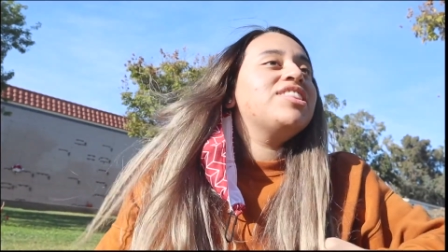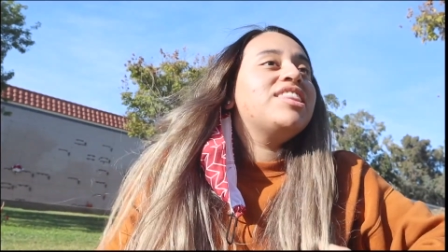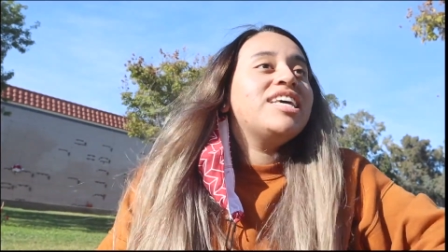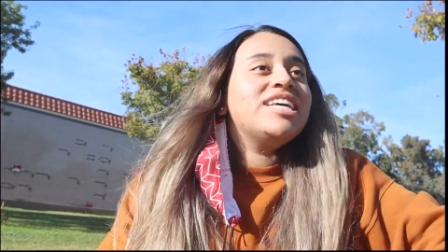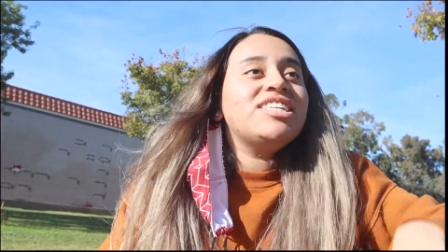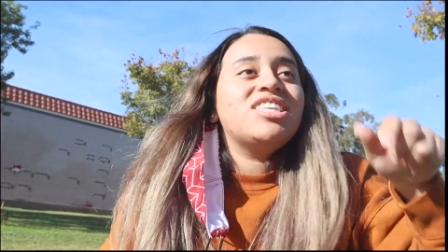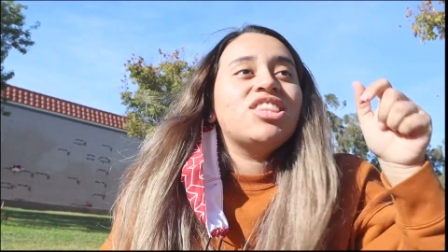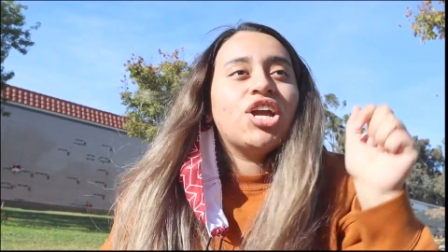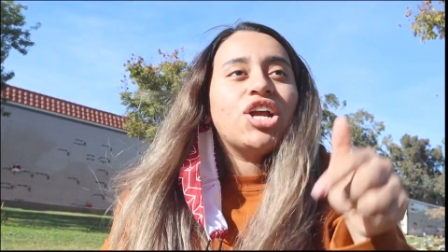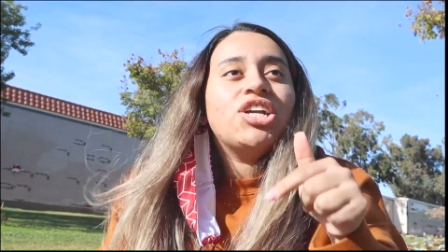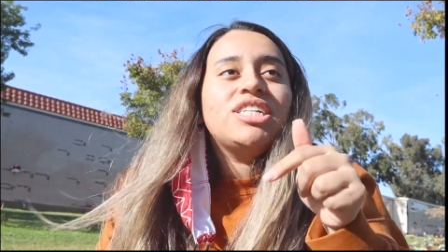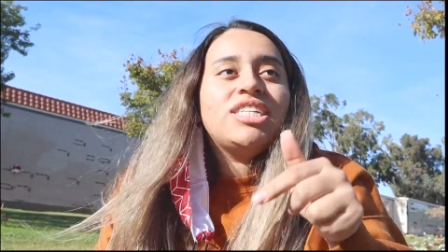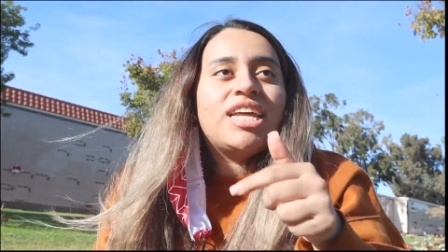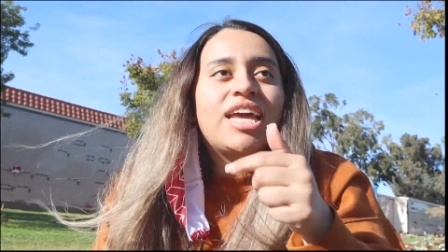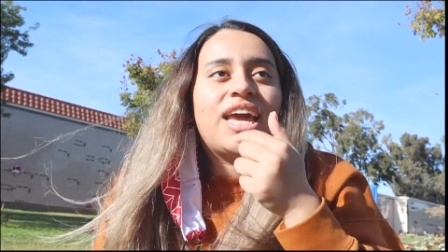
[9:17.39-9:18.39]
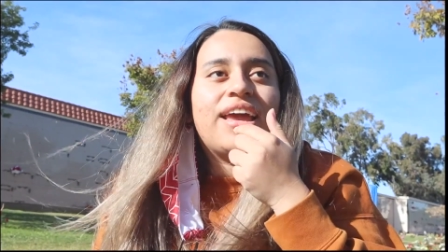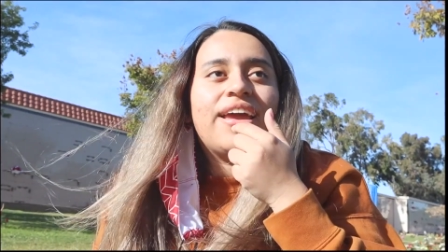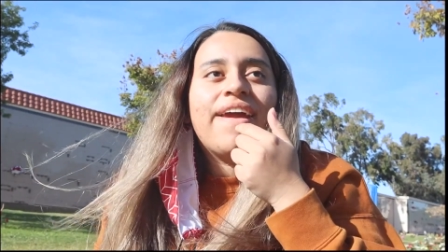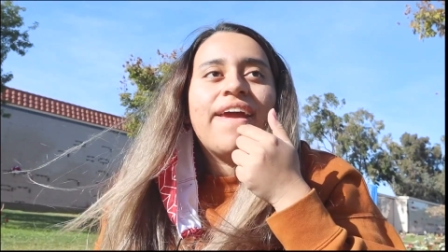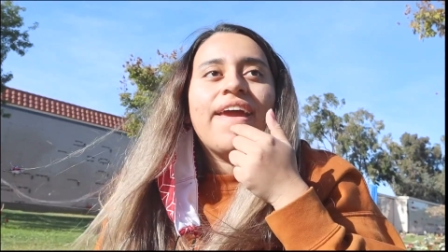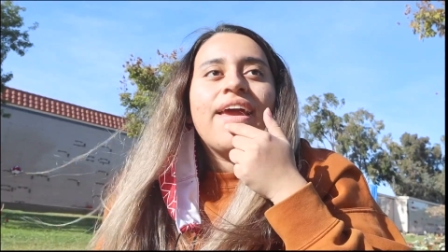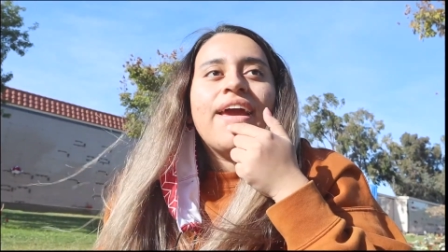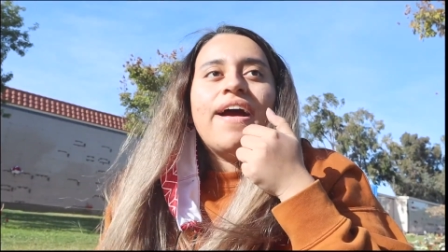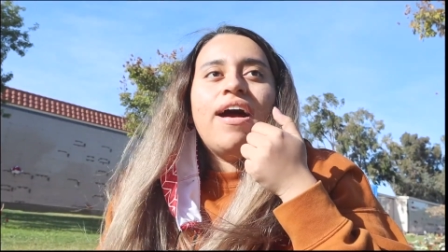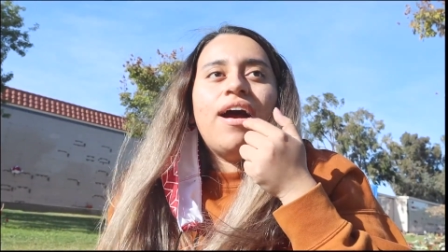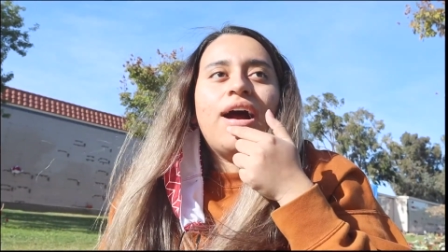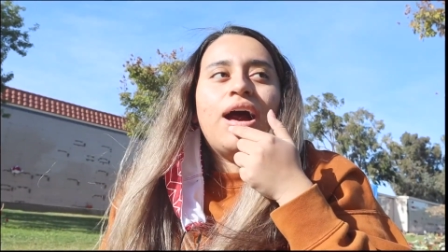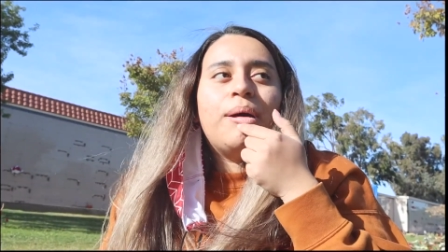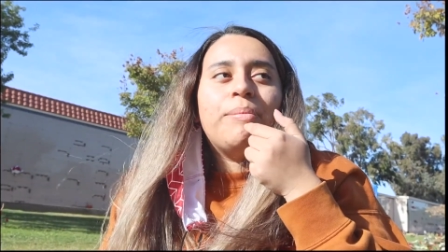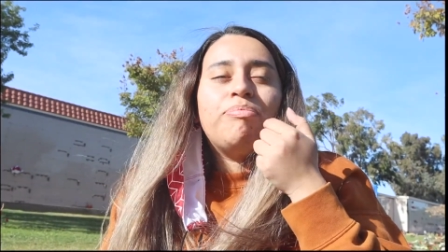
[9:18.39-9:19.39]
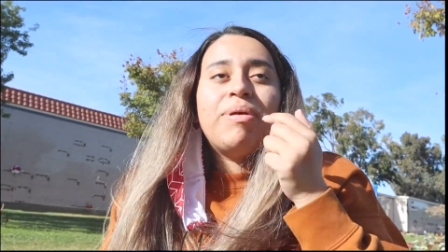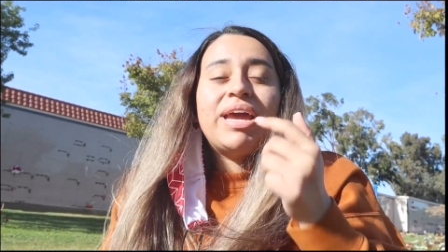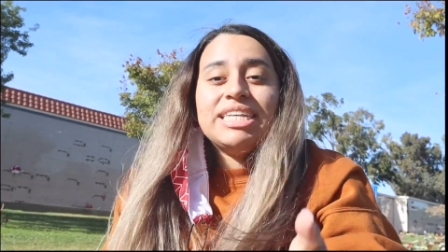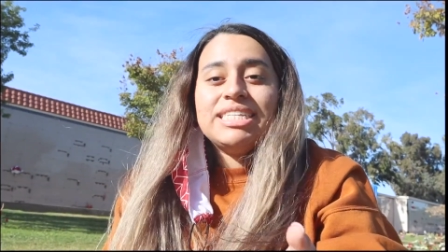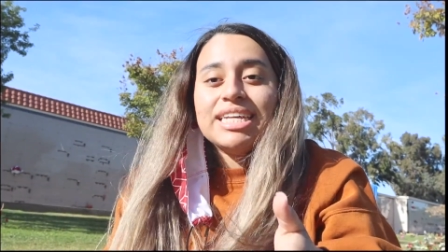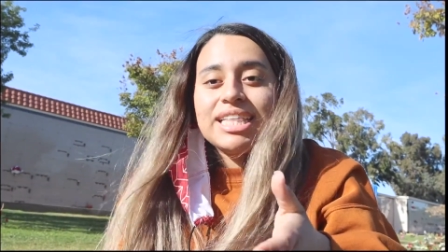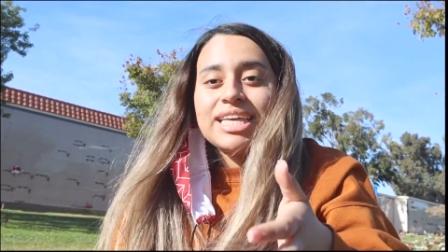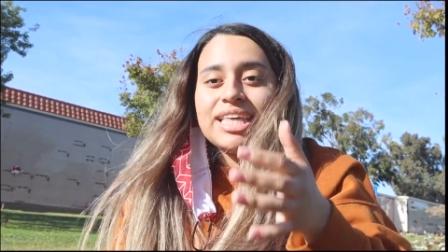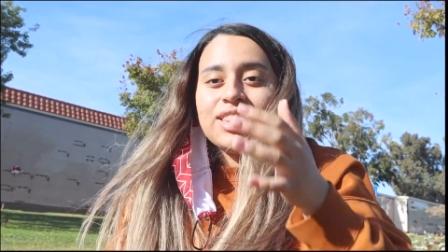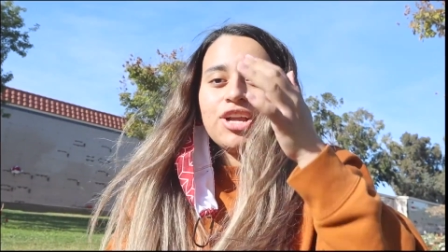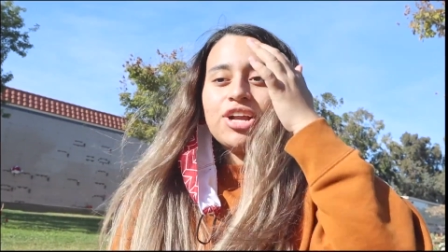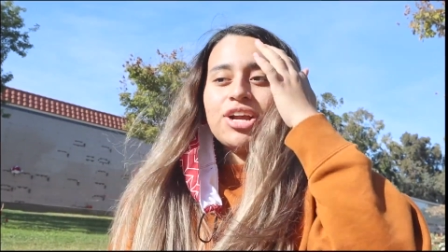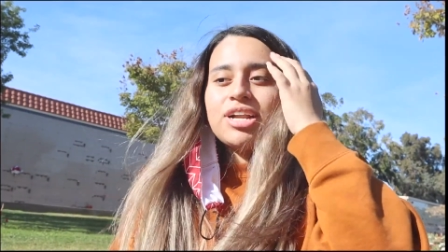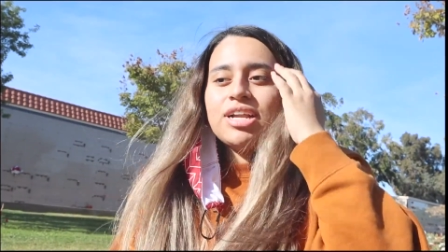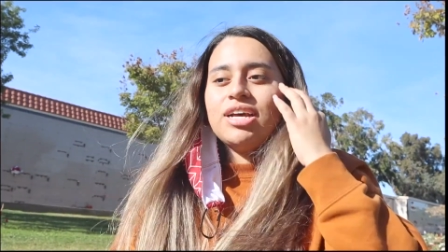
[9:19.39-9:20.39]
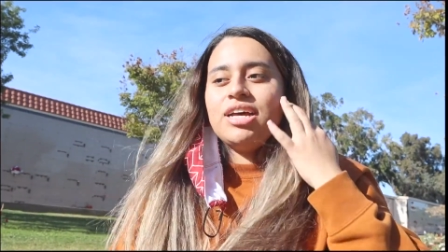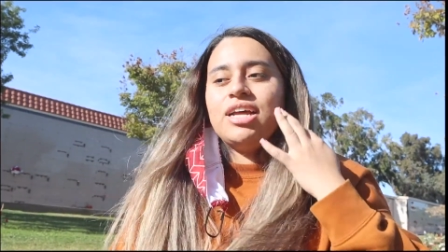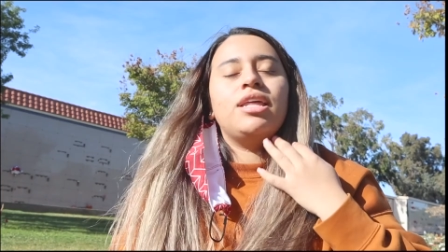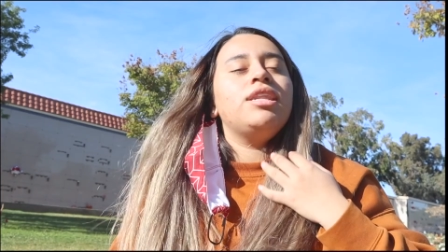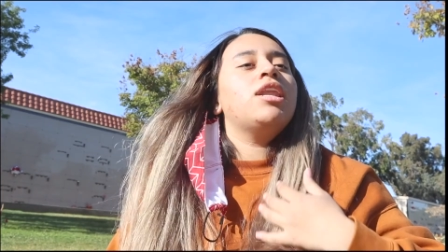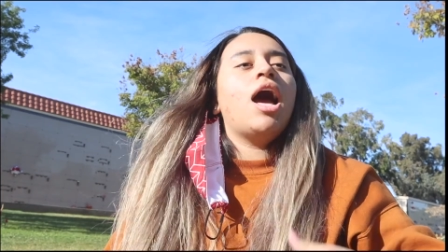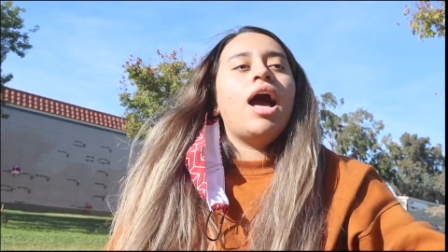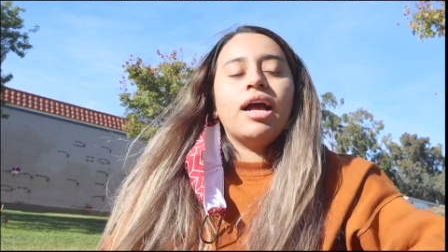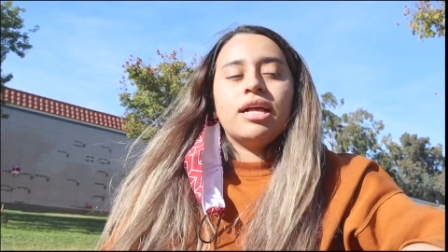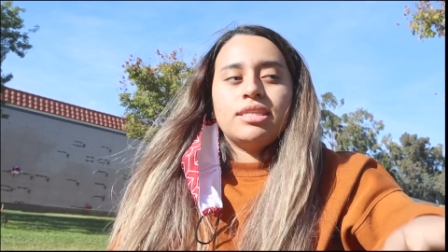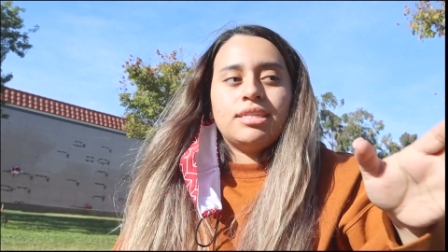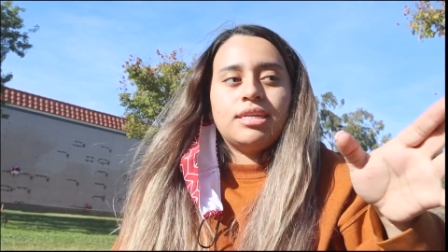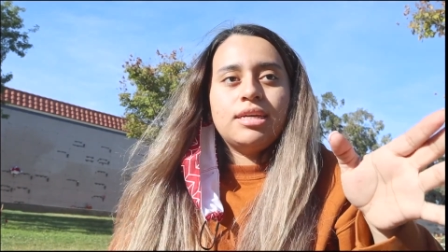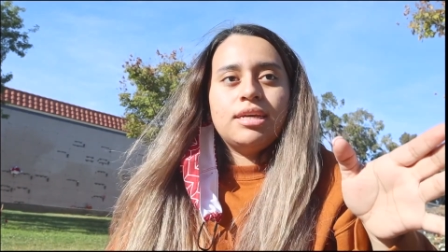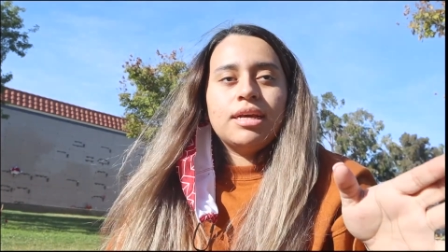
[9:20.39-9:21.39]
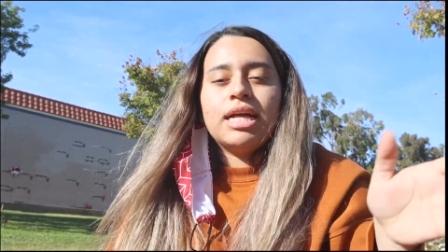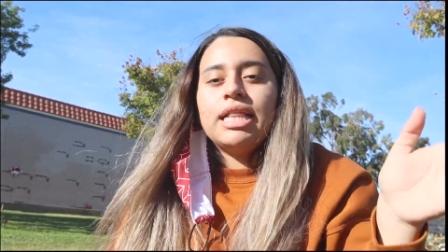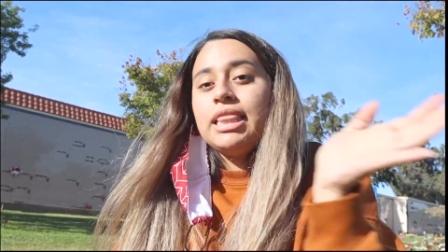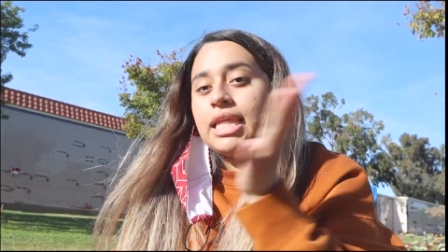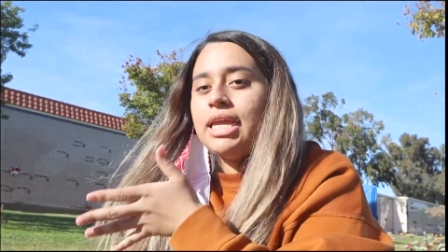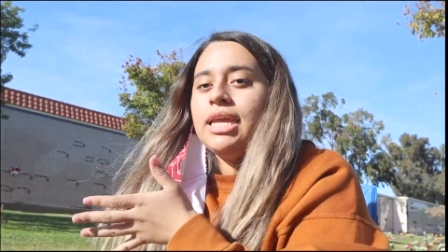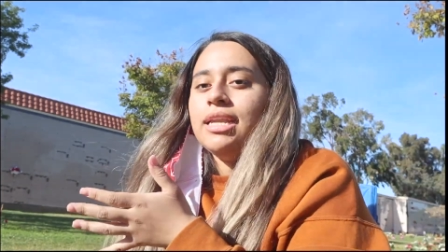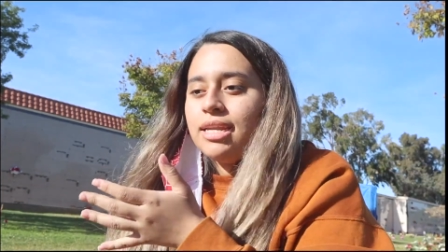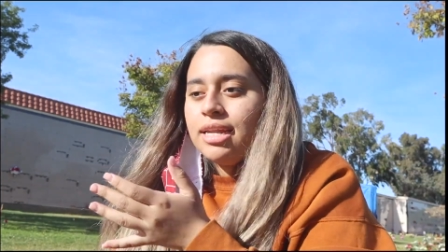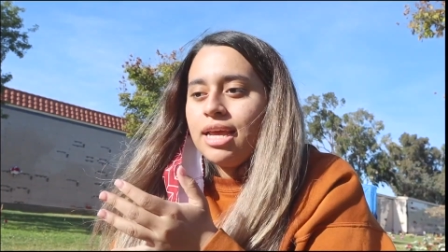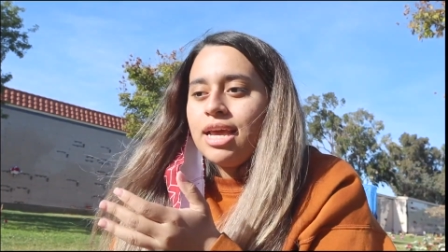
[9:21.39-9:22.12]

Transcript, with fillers: this Thursday, um, basically they're gonna not clean.